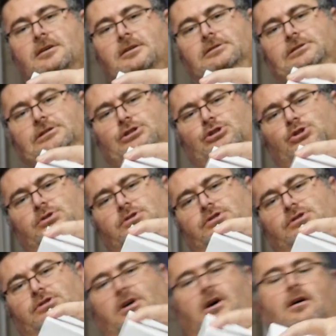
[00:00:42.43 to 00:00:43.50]

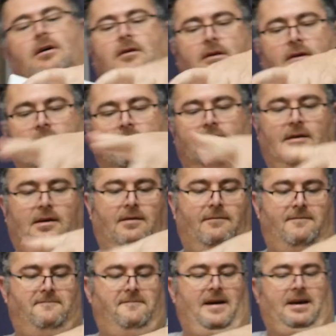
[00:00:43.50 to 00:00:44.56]
Ugh. It's like a
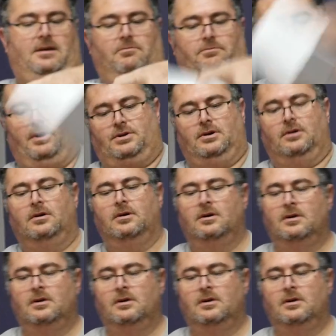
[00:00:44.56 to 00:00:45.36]
vacuum pressure.